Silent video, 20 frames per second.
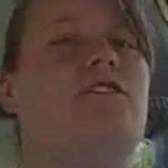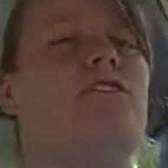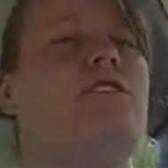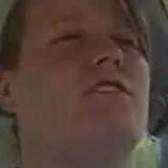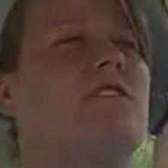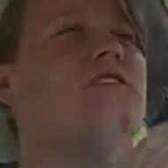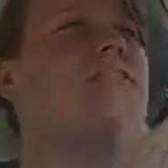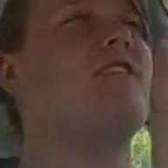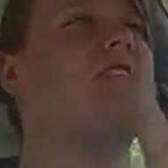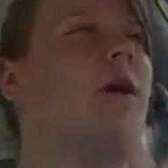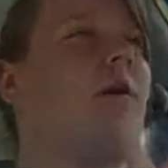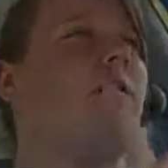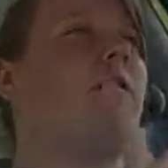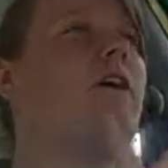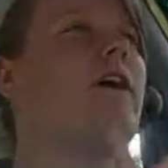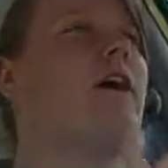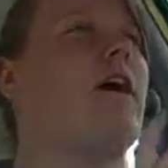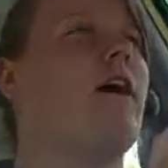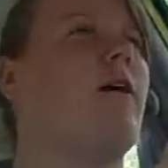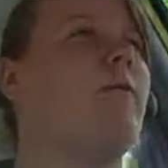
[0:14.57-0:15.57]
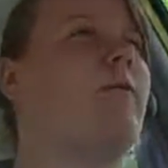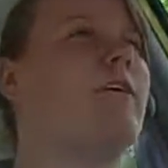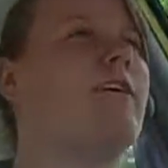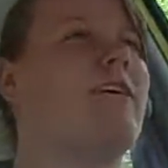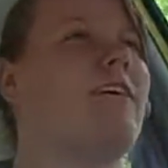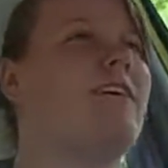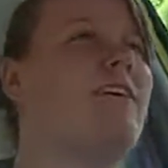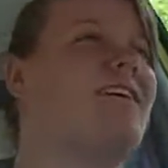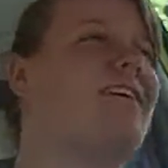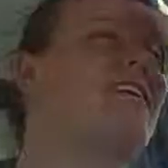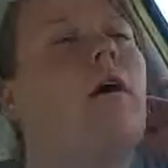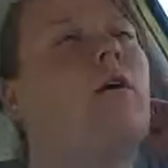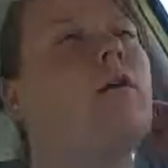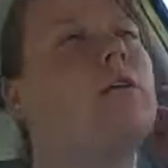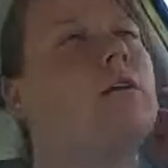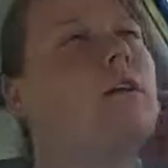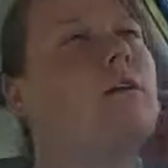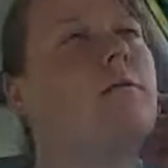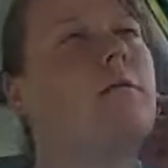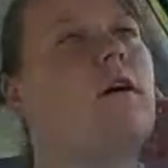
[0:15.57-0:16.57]
You should have seen that one coming.
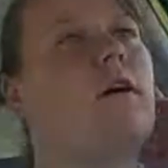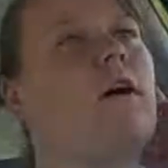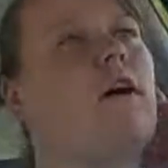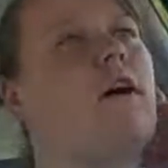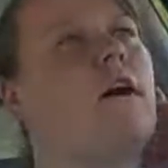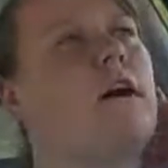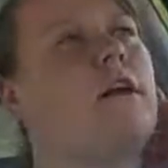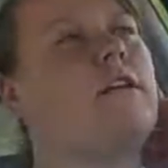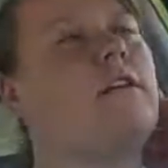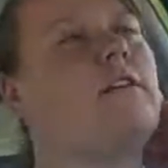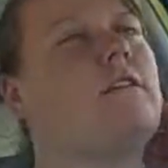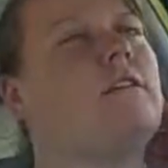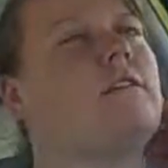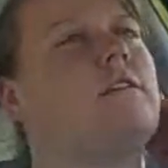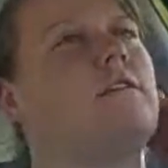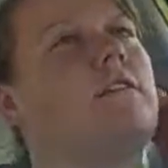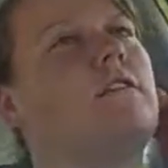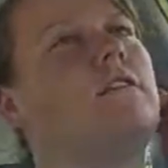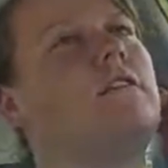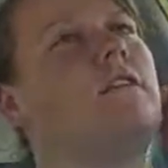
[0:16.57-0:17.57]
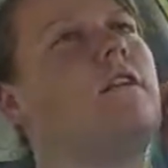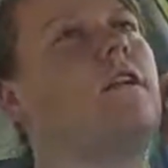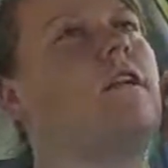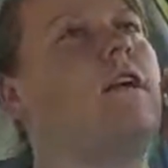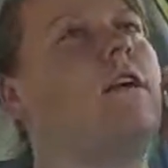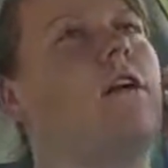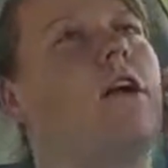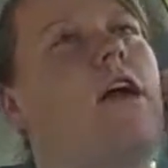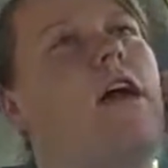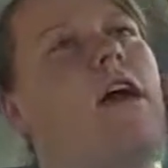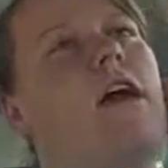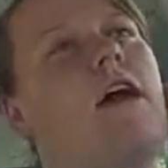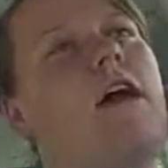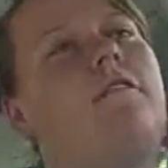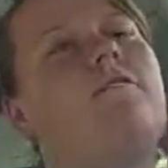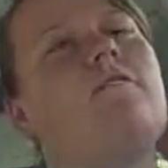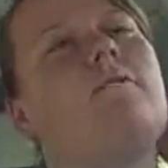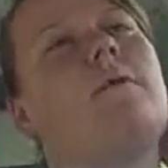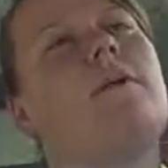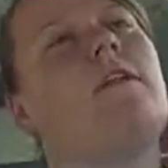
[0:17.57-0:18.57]
Pokemon. Okay,
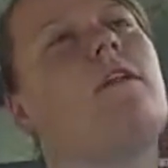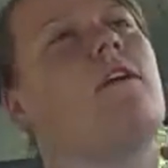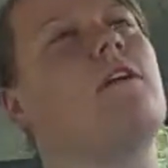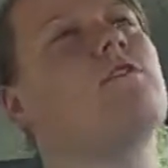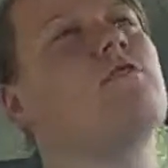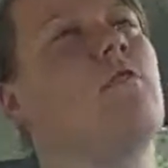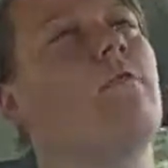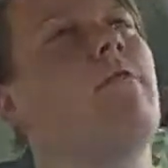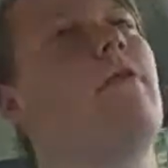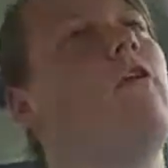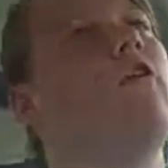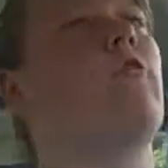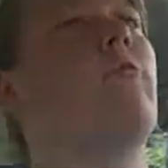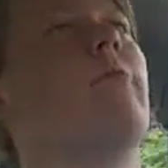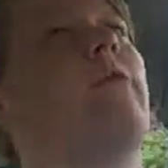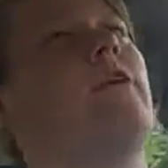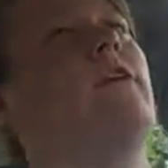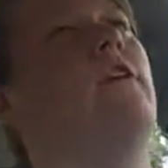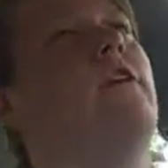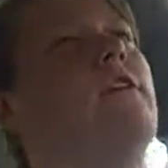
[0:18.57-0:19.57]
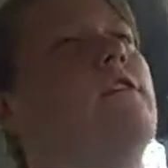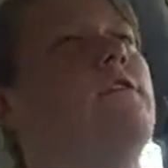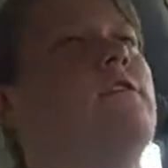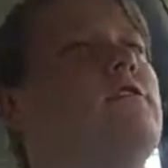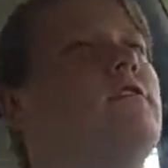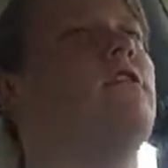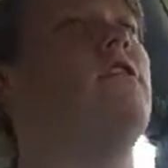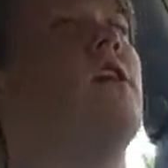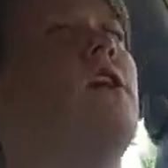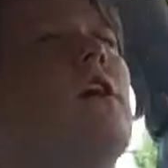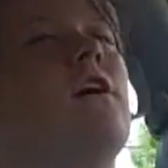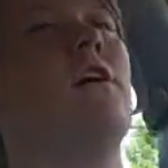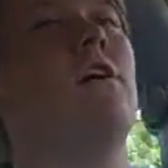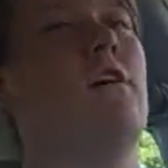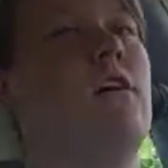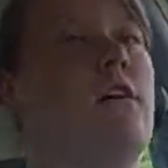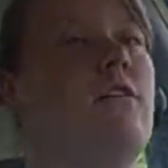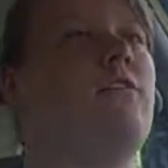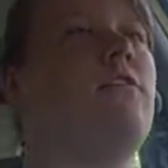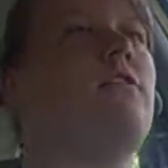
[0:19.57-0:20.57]
everybody knows what Pokemon is.
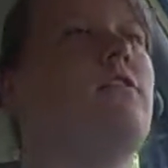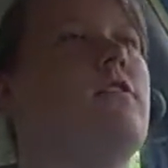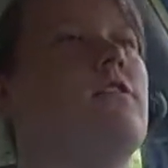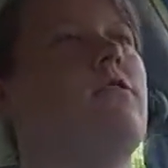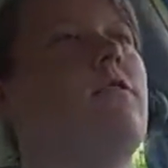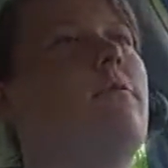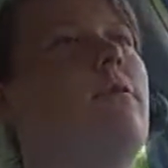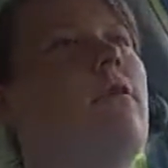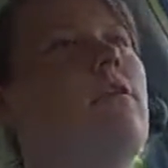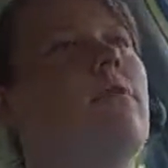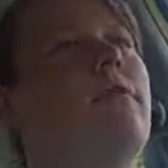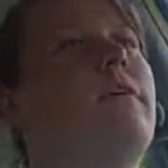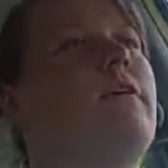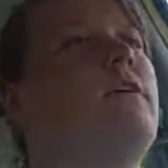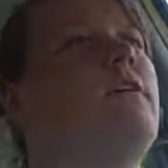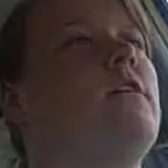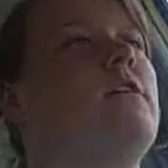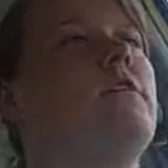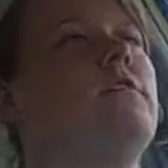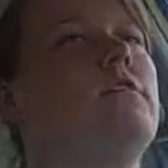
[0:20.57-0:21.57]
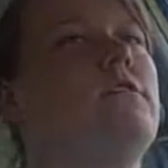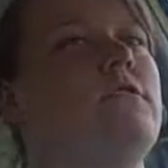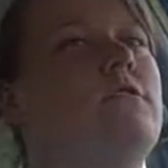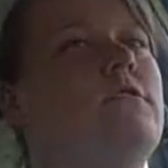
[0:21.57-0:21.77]
If you don't know what Pokemon